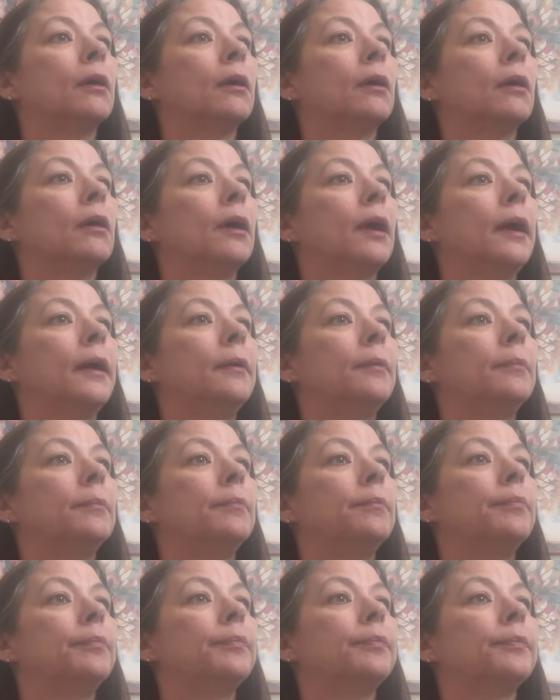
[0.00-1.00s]
All right.
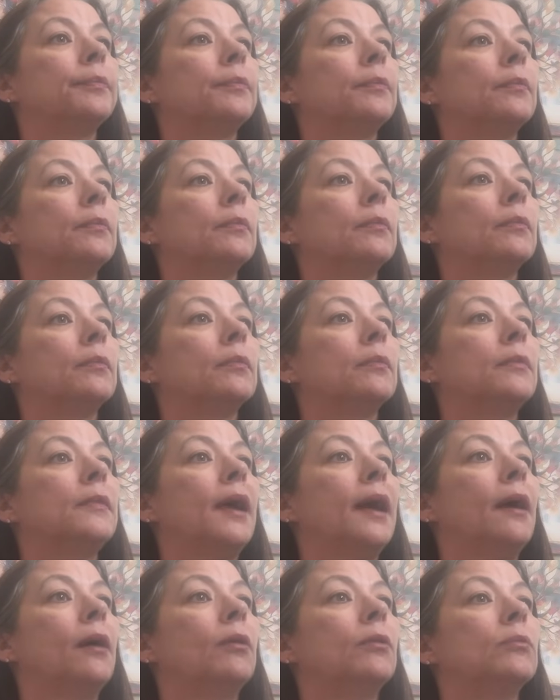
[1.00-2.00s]

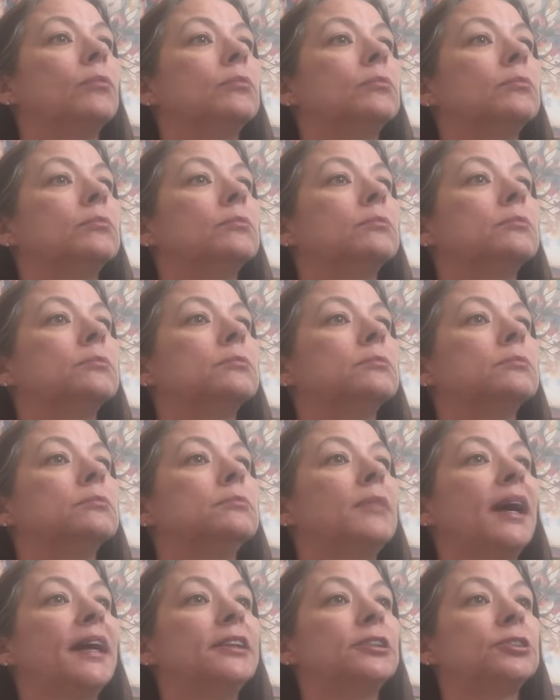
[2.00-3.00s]
Now,
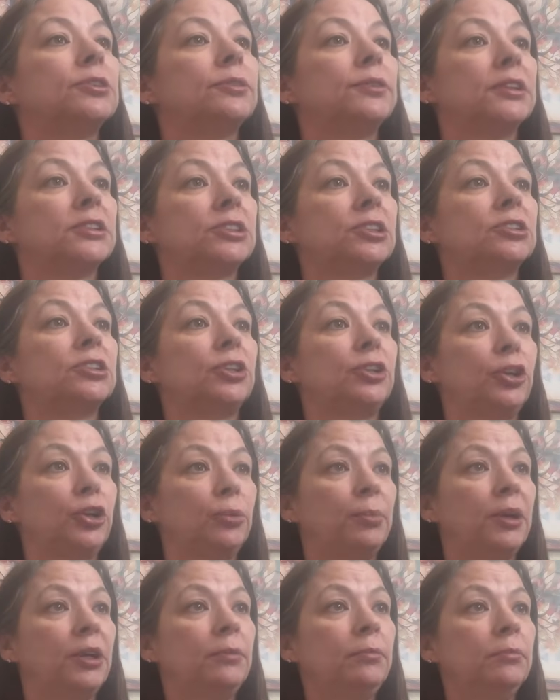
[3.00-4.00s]
mind you, this is a
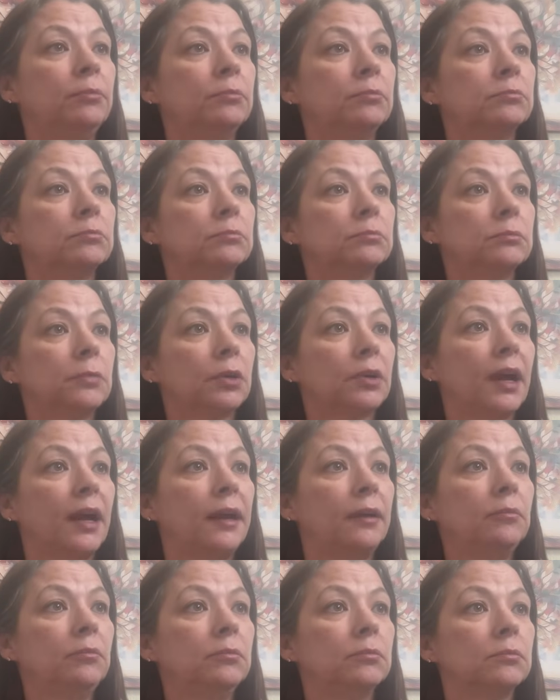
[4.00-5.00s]
human.
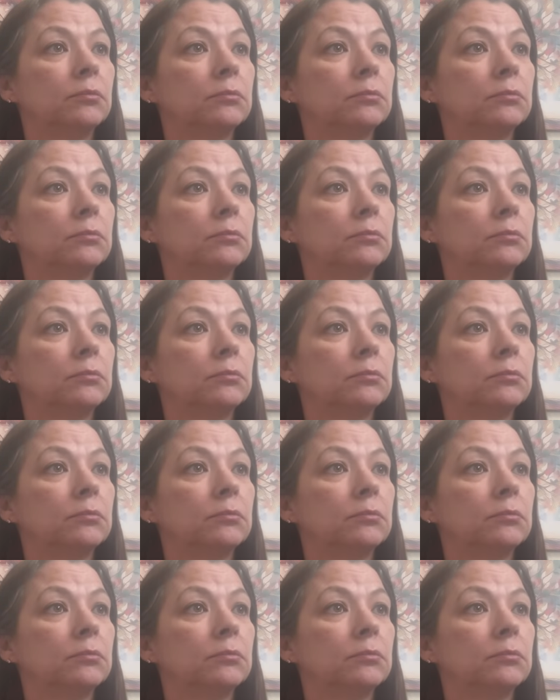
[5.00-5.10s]
Okay?